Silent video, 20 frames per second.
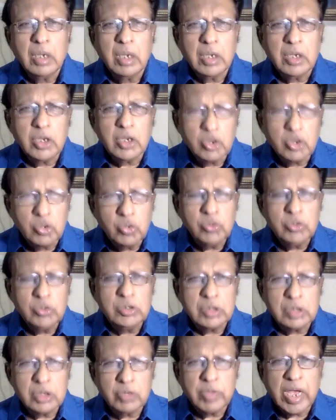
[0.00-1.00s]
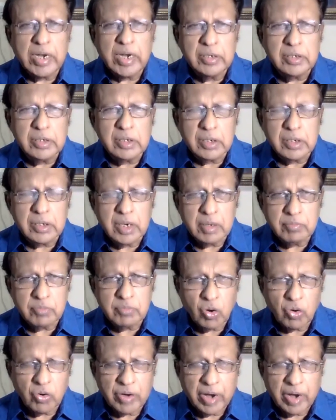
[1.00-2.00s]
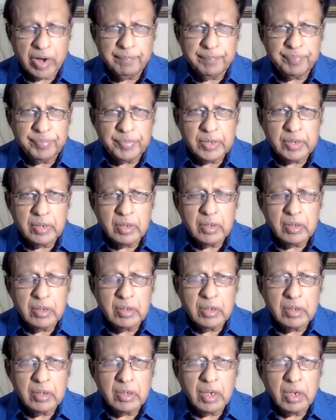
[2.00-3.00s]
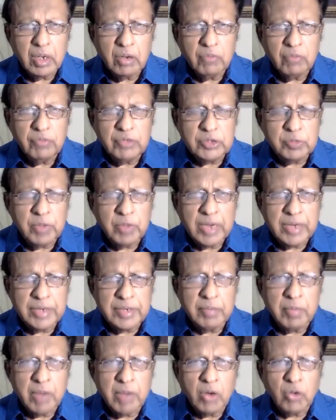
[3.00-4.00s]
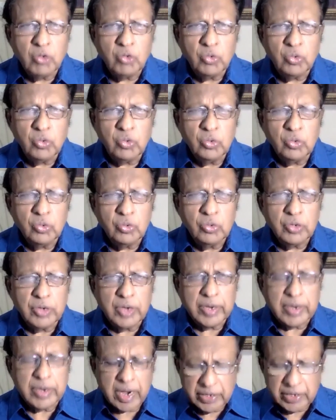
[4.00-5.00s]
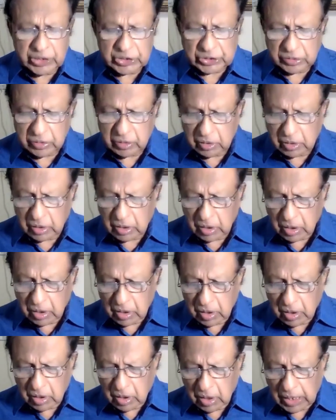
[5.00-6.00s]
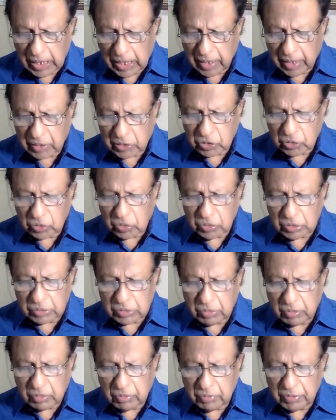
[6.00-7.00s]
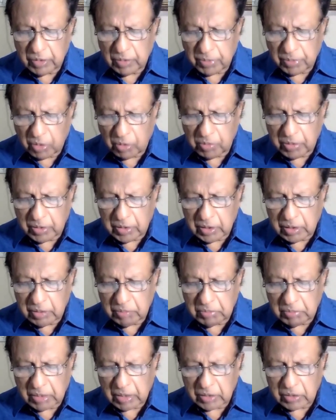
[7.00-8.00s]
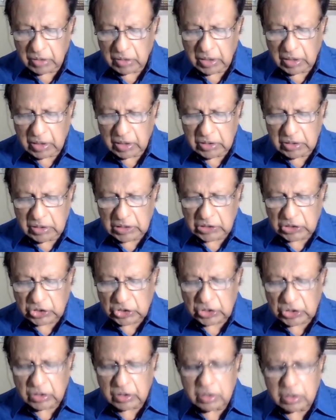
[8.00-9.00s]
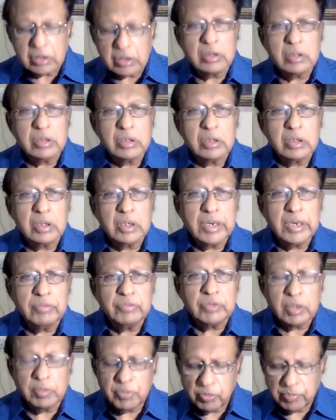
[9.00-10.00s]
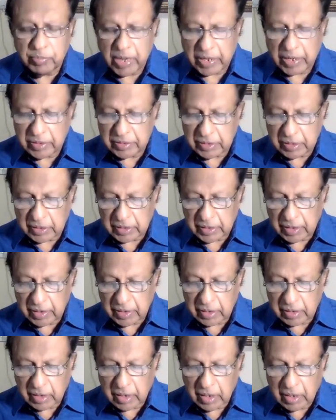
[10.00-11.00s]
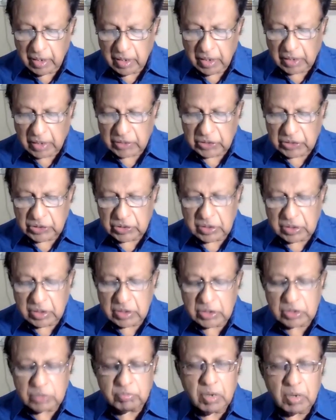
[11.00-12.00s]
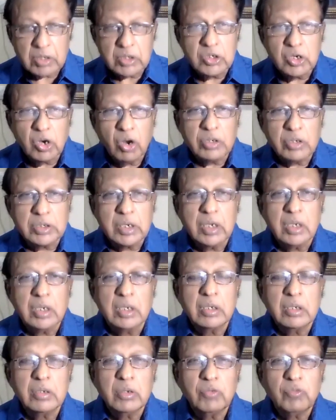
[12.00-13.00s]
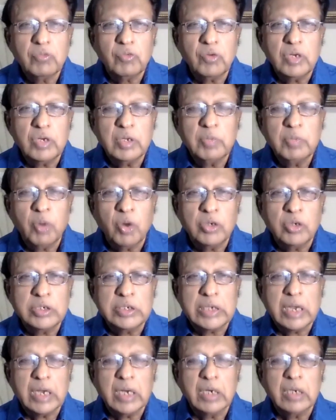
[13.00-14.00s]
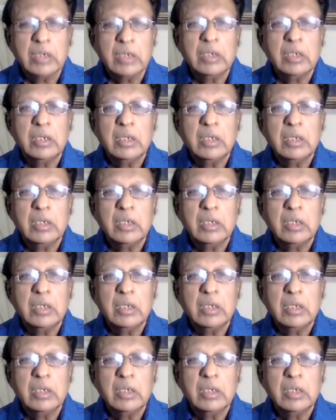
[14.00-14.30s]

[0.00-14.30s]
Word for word: a, huge humanitarian program, uh, which might amount to recognition. And so we'll probably, as a gesture, give some humanitarian assistance, but not a fully political